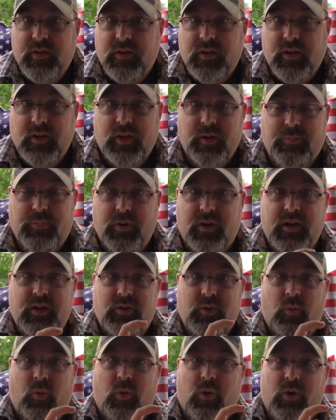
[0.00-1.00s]
you put it
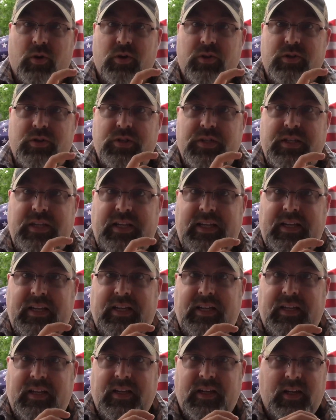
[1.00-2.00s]
towards,
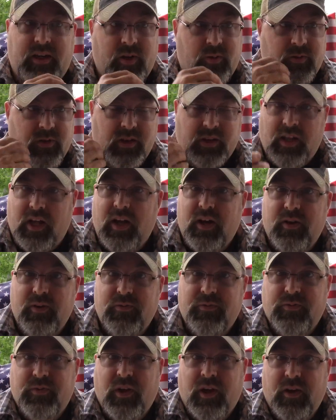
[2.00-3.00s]
the
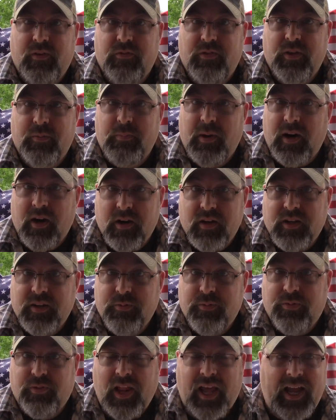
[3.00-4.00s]
love of the American
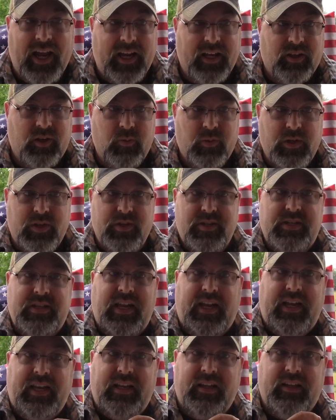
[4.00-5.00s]
flag, you can
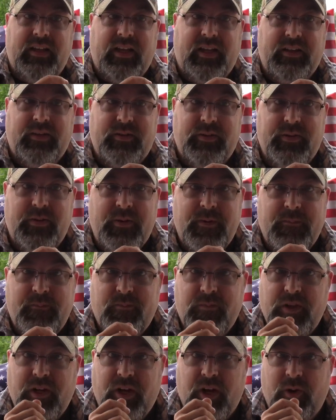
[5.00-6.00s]
say that,
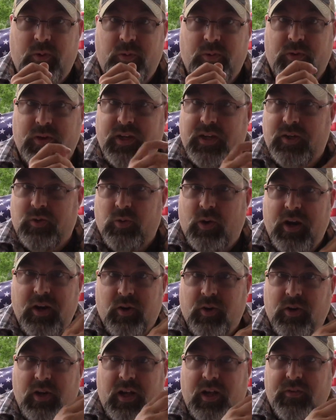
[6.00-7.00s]

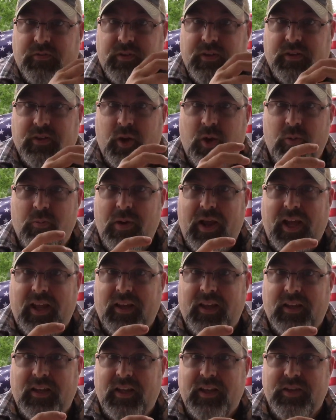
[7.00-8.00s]
greater love hath no man
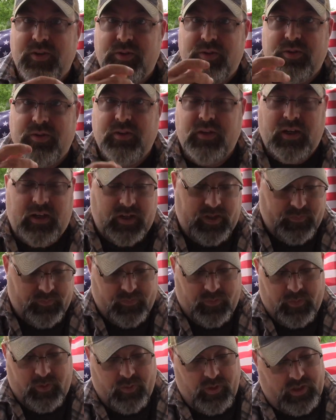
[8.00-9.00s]
than this. Let
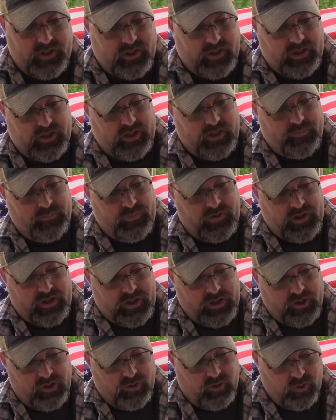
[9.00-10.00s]
me read that again.
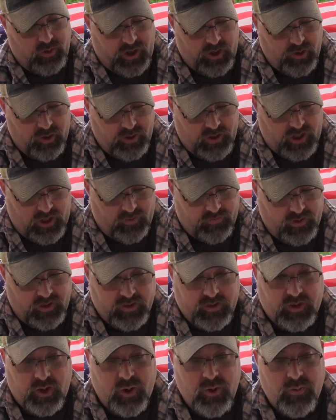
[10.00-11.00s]
"Greater love
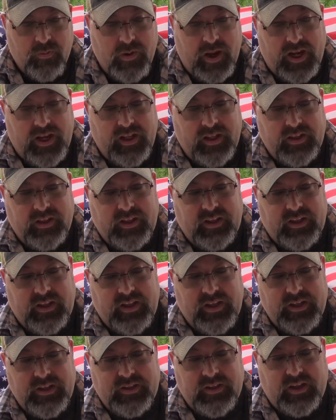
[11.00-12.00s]
hath no man than
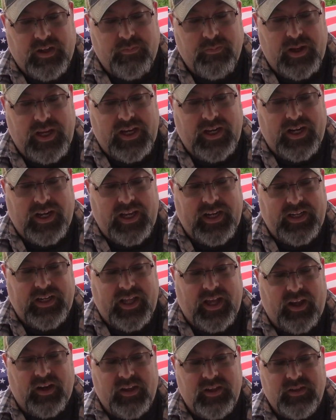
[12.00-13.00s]
this, that a man lay
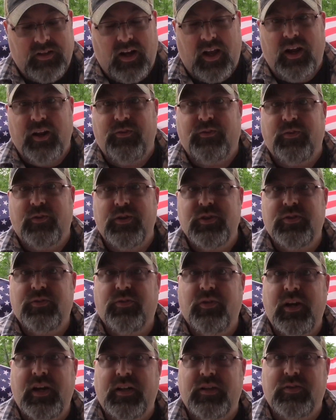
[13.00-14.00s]
down his life for his
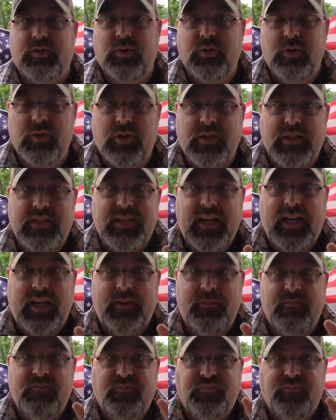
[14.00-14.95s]
friends." So you could say